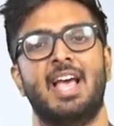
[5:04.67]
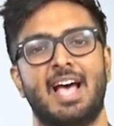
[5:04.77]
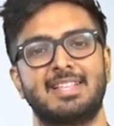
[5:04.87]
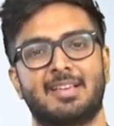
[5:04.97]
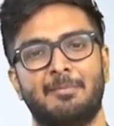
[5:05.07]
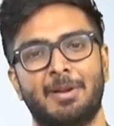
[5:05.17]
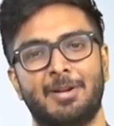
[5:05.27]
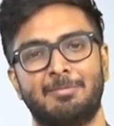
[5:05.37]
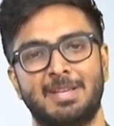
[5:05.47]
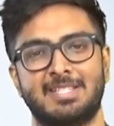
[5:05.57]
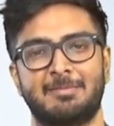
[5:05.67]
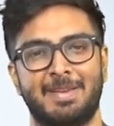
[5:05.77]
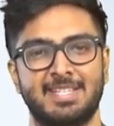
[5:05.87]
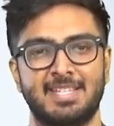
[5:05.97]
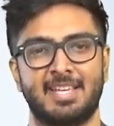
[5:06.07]
As compared to pasting.
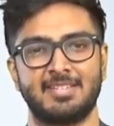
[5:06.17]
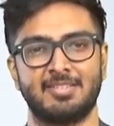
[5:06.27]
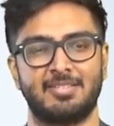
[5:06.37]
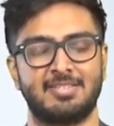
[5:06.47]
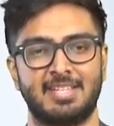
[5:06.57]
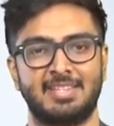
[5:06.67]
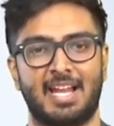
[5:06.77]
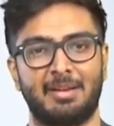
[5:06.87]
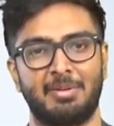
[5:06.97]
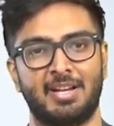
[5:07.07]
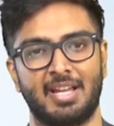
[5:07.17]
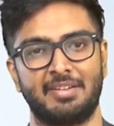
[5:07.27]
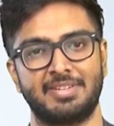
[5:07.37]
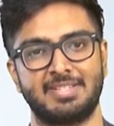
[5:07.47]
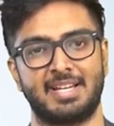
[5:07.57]
Pasting has not seen that many
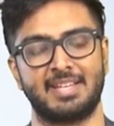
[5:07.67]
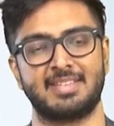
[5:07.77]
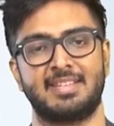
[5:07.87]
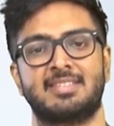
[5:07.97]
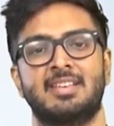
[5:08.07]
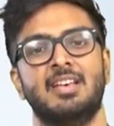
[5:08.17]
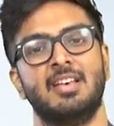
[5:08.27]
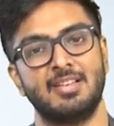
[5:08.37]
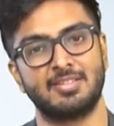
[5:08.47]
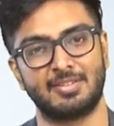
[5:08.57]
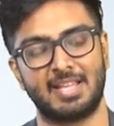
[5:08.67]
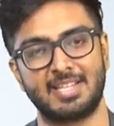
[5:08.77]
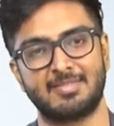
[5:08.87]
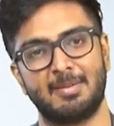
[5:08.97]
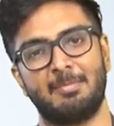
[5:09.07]
diverse data sets. So
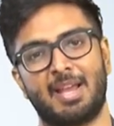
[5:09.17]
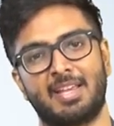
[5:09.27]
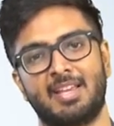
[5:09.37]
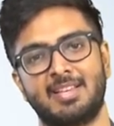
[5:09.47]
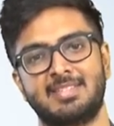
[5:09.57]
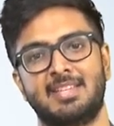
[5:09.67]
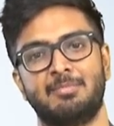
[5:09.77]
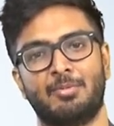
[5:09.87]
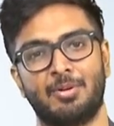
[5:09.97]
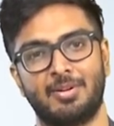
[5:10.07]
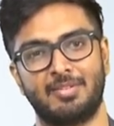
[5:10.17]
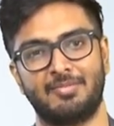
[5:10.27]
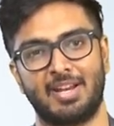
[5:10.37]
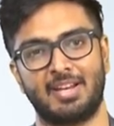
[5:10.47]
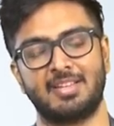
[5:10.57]
that's why bagging has seen more
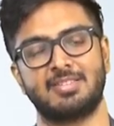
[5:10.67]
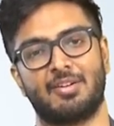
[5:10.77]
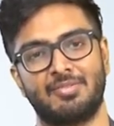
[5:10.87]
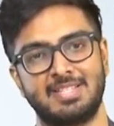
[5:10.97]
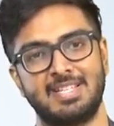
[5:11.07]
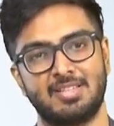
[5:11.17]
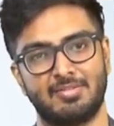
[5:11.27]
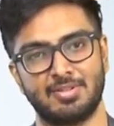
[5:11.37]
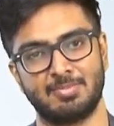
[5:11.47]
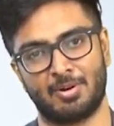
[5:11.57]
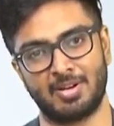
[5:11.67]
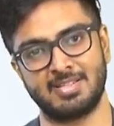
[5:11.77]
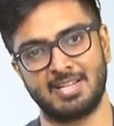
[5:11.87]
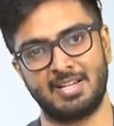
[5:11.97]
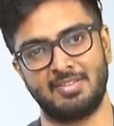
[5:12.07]
variance. Obviously, each of those
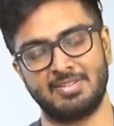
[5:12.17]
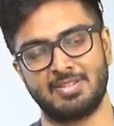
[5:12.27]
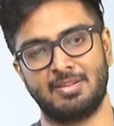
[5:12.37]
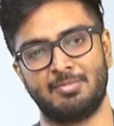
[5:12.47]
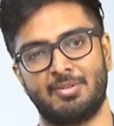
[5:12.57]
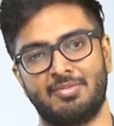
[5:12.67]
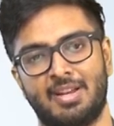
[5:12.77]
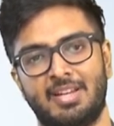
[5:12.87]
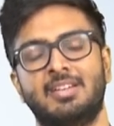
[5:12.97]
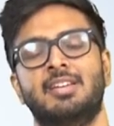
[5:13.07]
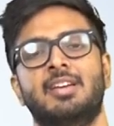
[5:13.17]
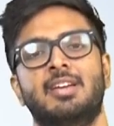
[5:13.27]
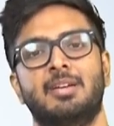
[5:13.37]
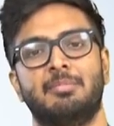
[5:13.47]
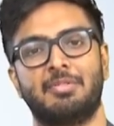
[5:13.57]
models are individually more varied,
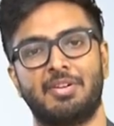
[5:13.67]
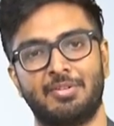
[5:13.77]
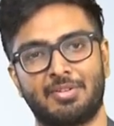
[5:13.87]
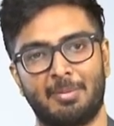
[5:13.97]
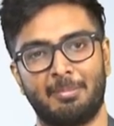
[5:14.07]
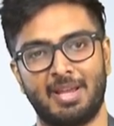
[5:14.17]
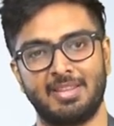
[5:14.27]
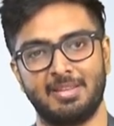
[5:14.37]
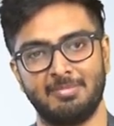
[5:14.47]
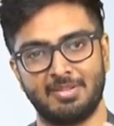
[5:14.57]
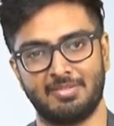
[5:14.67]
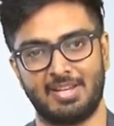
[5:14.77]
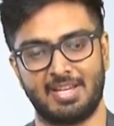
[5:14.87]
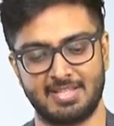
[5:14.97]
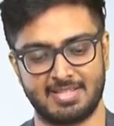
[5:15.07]
but when you combine them, the
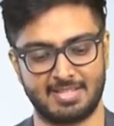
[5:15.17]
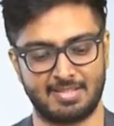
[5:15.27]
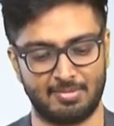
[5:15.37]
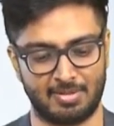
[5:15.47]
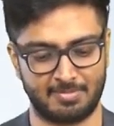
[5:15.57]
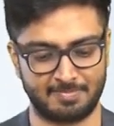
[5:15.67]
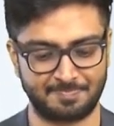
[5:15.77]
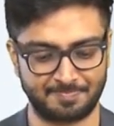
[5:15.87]
variance is lower.